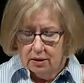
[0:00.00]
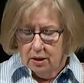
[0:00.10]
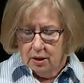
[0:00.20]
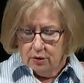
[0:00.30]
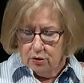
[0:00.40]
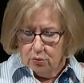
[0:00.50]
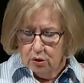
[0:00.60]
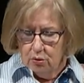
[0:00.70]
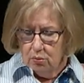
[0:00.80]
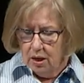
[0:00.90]

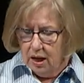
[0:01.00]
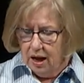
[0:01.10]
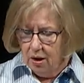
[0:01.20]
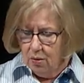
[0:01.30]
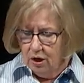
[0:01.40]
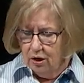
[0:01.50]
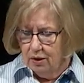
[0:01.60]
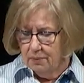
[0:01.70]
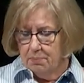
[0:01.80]
through our